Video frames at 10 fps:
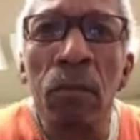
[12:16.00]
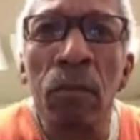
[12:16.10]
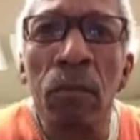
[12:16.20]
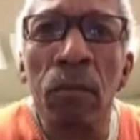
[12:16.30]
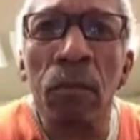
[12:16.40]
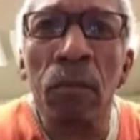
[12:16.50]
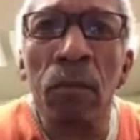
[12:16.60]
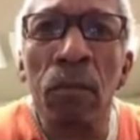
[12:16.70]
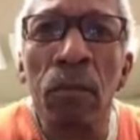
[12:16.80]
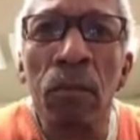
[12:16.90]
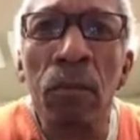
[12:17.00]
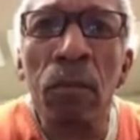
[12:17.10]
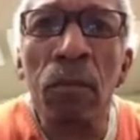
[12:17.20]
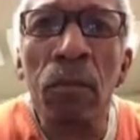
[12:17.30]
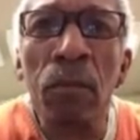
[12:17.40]

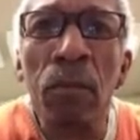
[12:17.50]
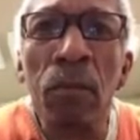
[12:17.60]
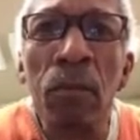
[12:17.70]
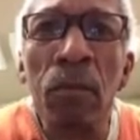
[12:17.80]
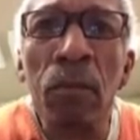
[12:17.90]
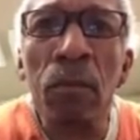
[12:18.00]
(no one is talking)